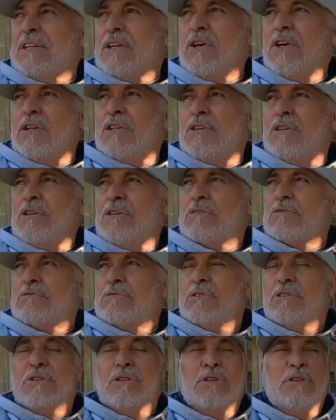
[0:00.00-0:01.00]
"Oh, you look
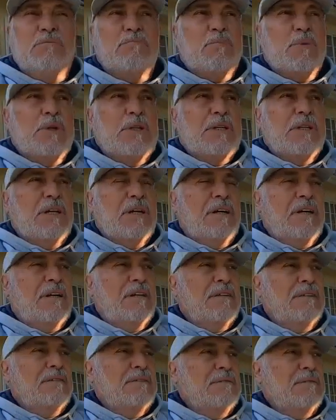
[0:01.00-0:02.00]

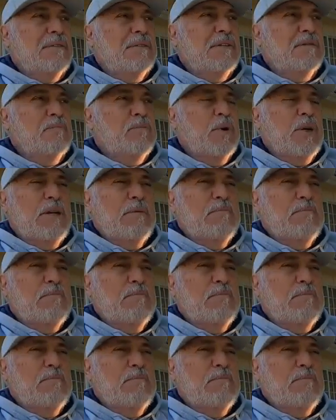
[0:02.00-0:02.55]
pretty